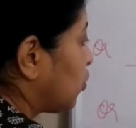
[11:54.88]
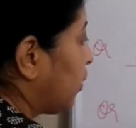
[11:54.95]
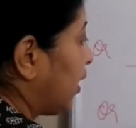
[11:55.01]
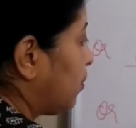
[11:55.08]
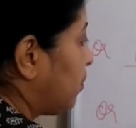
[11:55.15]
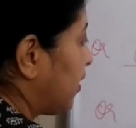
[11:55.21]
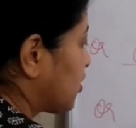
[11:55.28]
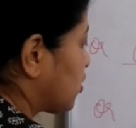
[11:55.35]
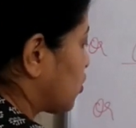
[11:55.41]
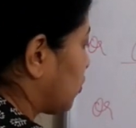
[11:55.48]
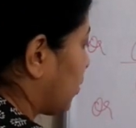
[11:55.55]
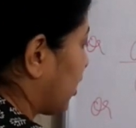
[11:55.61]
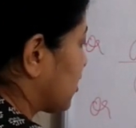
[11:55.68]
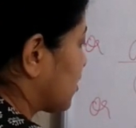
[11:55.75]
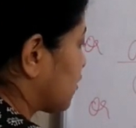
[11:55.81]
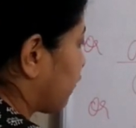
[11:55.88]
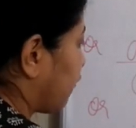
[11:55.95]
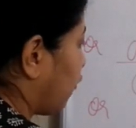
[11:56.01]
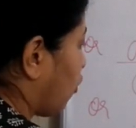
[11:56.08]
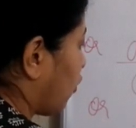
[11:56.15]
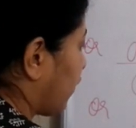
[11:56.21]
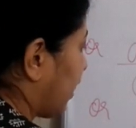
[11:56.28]
2n plus 2n is
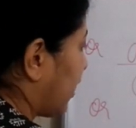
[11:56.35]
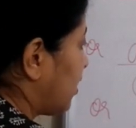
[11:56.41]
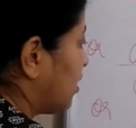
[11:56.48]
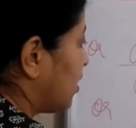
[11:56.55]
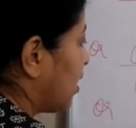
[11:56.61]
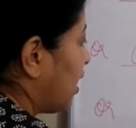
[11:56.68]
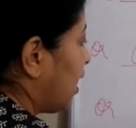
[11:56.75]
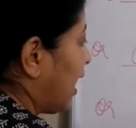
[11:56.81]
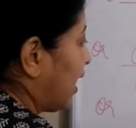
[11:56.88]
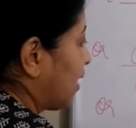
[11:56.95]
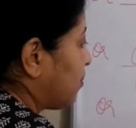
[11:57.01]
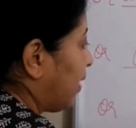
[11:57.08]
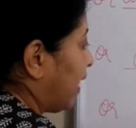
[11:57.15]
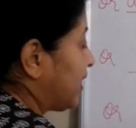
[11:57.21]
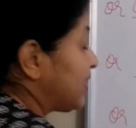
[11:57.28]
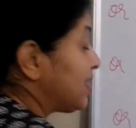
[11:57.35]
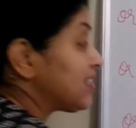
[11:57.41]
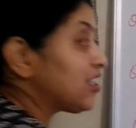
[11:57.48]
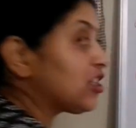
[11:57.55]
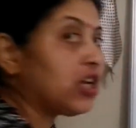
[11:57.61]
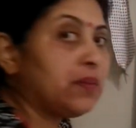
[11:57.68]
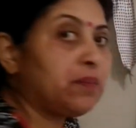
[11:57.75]
4n, and
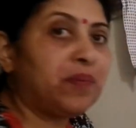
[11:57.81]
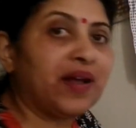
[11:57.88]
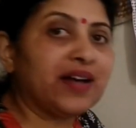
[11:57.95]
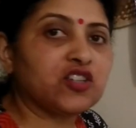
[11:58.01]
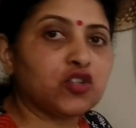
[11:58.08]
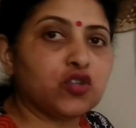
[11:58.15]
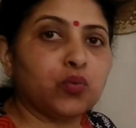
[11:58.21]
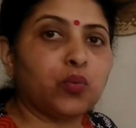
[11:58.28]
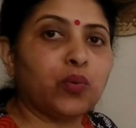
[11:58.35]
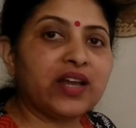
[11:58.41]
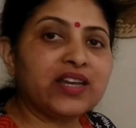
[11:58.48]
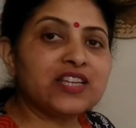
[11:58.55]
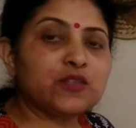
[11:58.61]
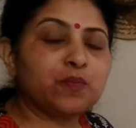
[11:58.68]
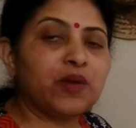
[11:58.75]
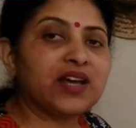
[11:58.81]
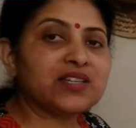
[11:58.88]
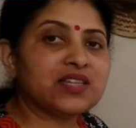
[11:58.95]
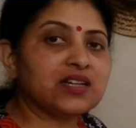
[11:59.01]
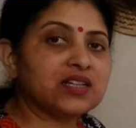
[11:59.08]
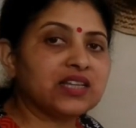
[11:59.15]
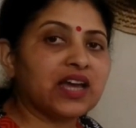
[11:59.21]
minus 3 plus 2. One is
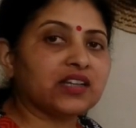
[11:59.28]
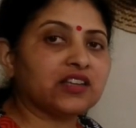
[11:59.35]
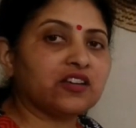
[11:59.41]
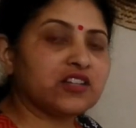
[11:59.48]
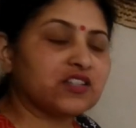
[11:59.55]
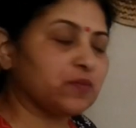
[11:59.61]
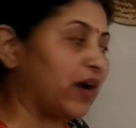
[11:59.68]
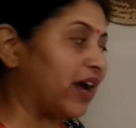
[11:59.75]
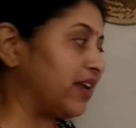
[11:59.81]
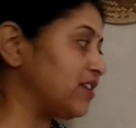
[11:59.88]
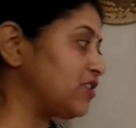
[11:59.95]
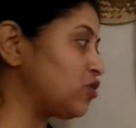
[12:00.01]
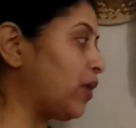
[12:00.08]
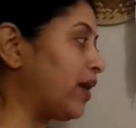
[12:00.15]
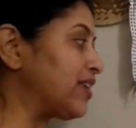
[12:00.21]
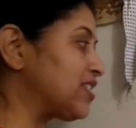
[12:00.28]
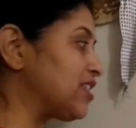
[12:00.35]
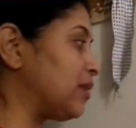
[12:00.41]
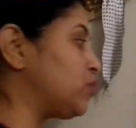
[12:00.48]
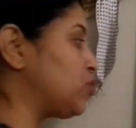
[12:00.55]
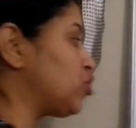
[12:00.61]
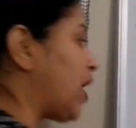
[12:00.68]
plus and the other is minus. So I
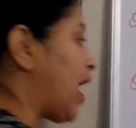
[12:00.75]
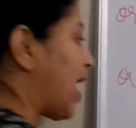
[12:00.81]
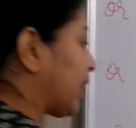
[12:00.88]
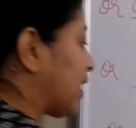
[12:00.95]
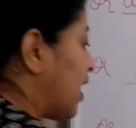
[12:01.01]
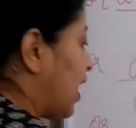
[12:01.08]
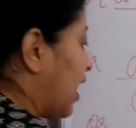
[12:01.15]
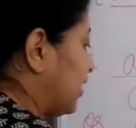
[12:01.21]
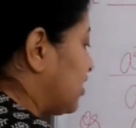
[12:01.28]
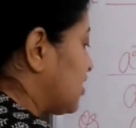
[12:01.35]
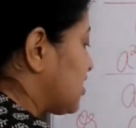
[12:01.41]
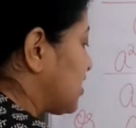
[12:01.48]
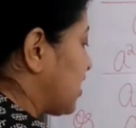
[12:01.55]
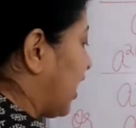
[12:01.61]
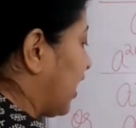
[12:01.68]
subtract, and the